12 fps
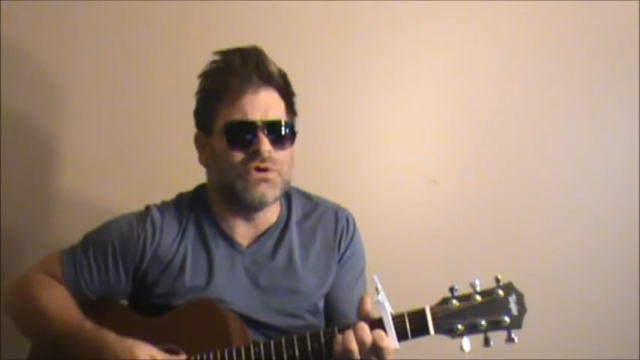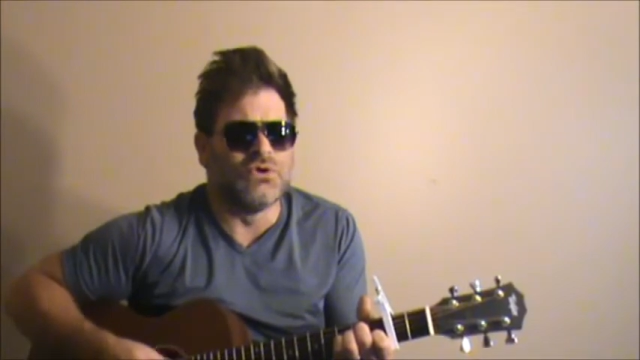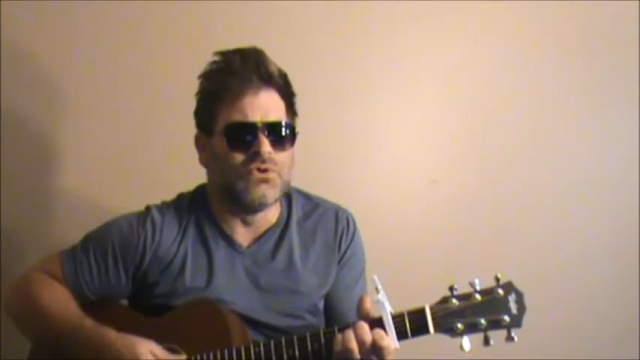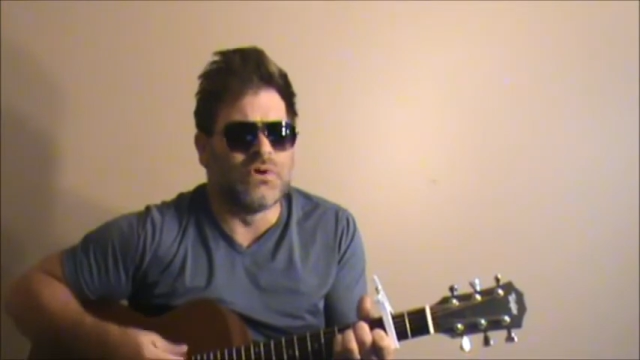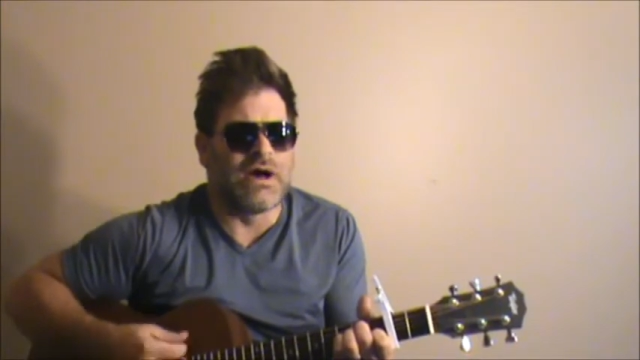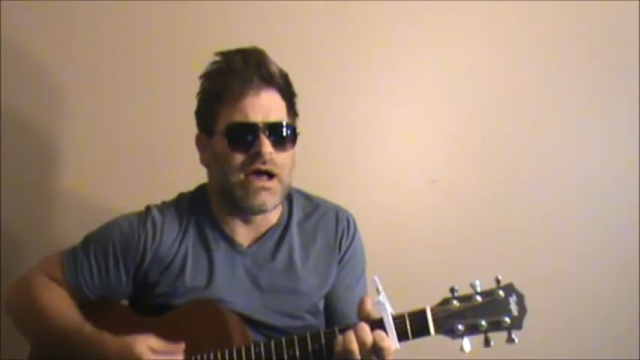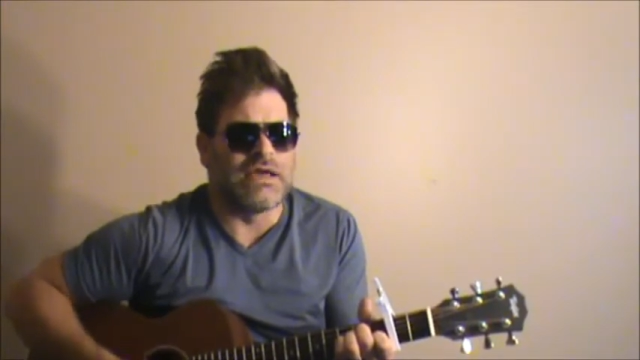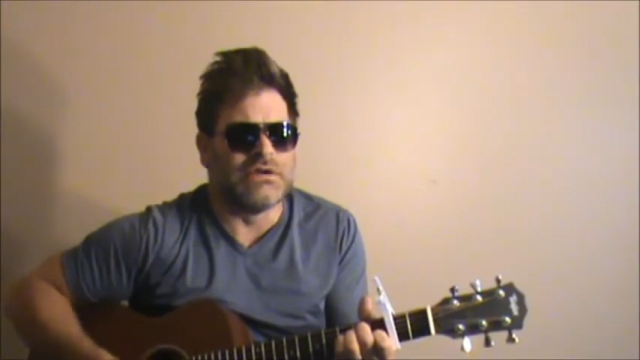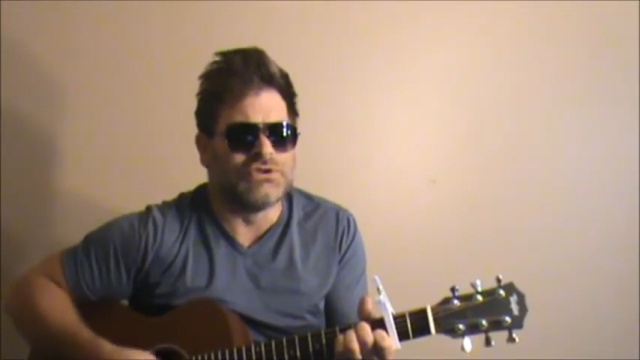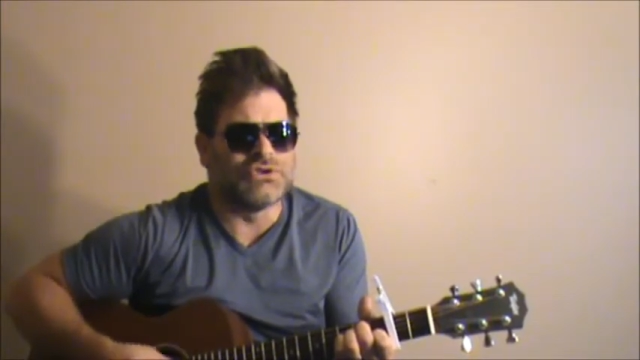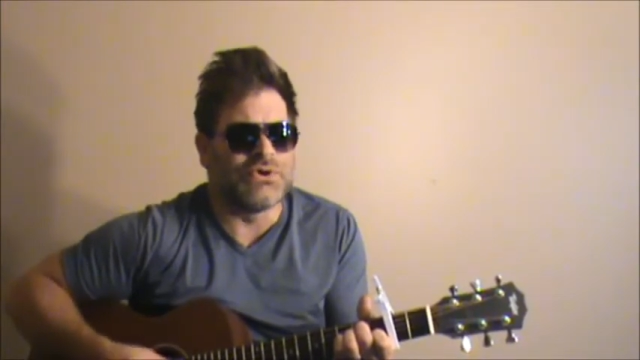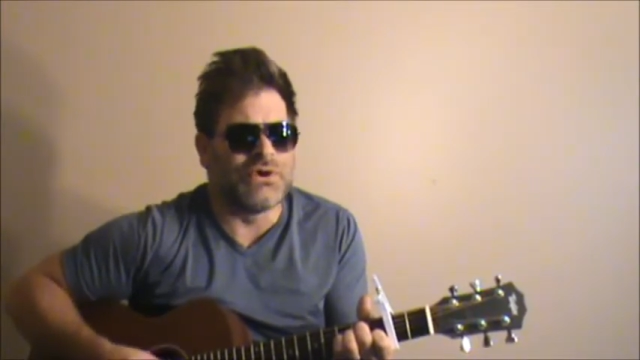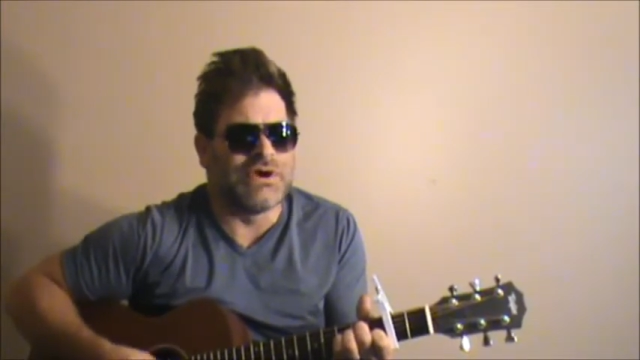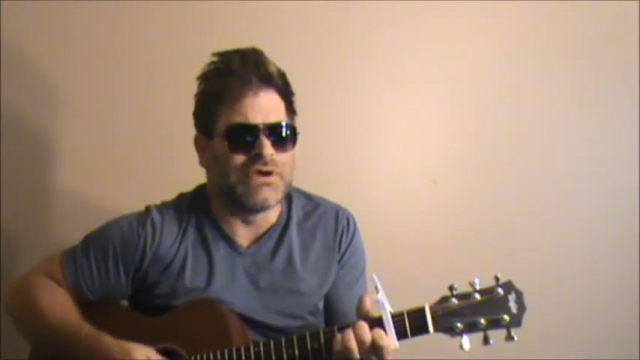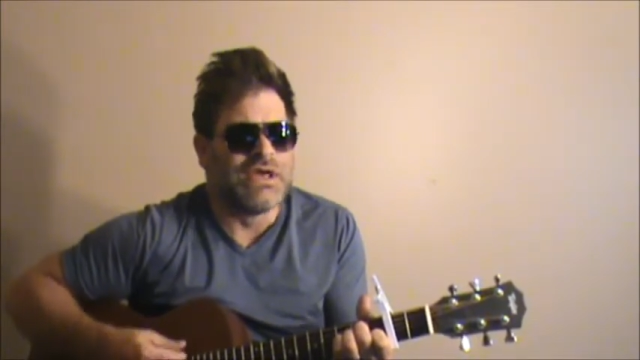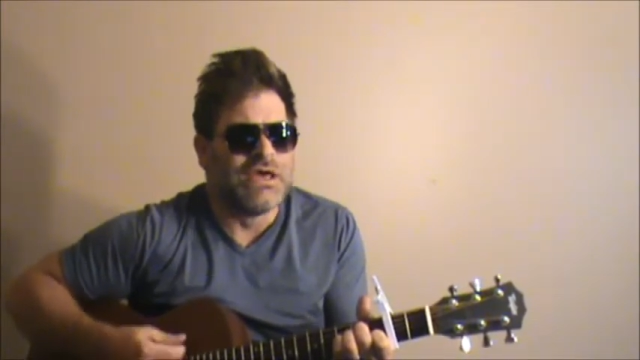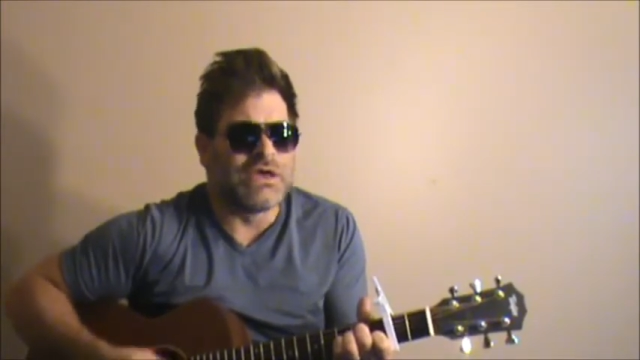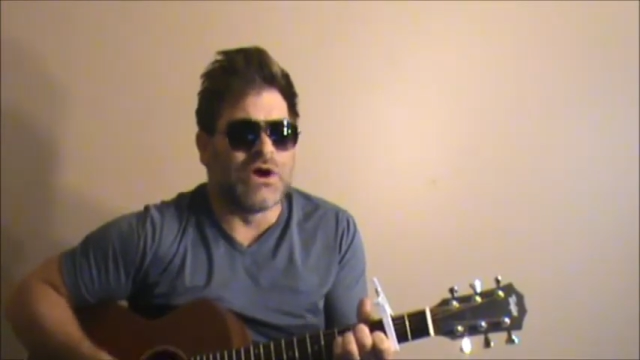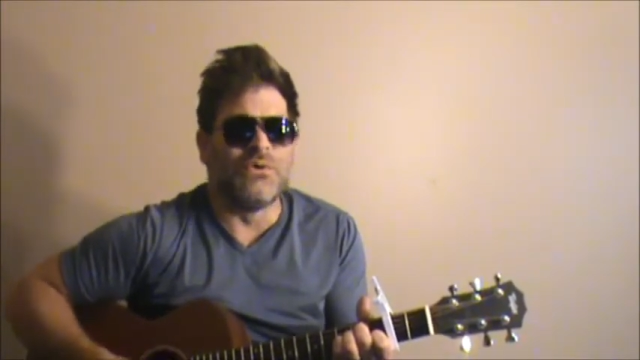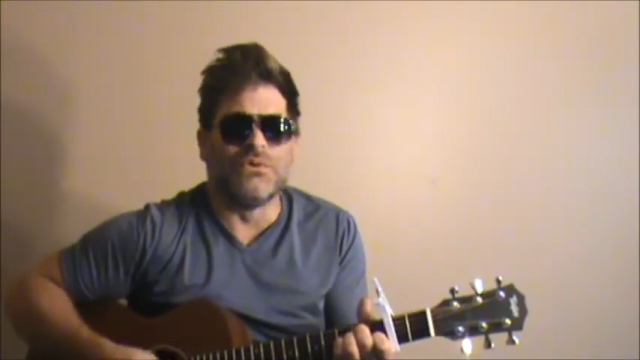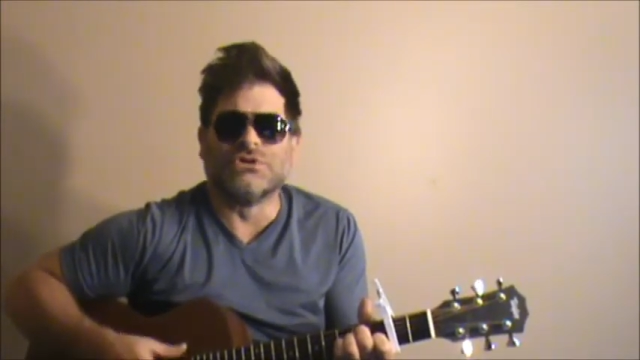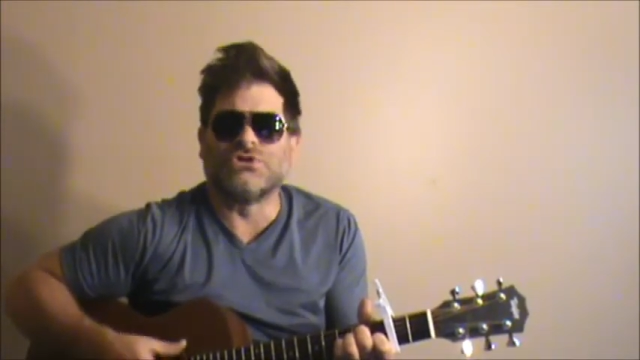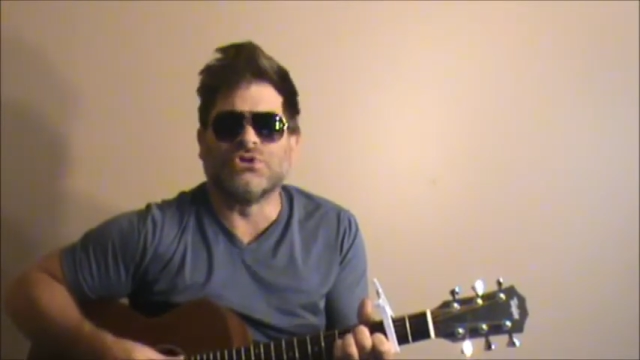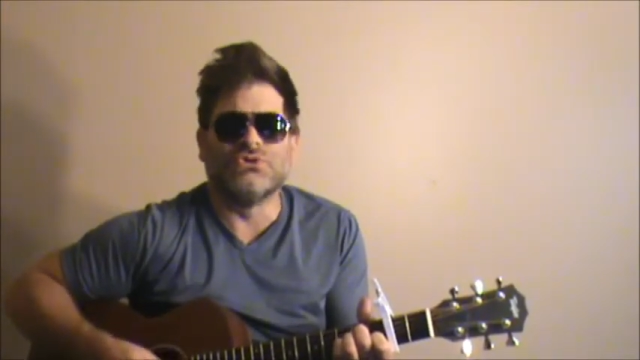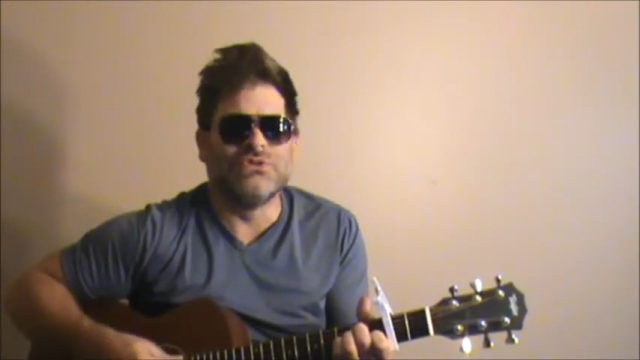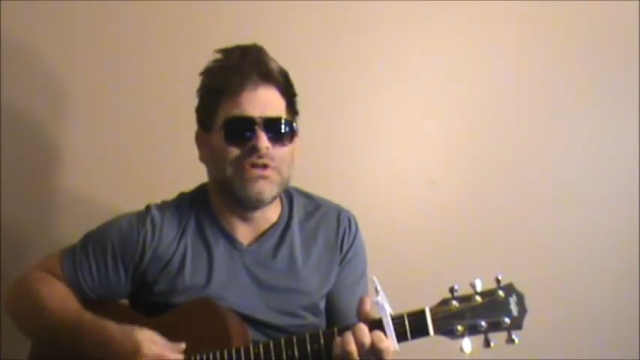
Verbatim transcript: who I enjoyed going to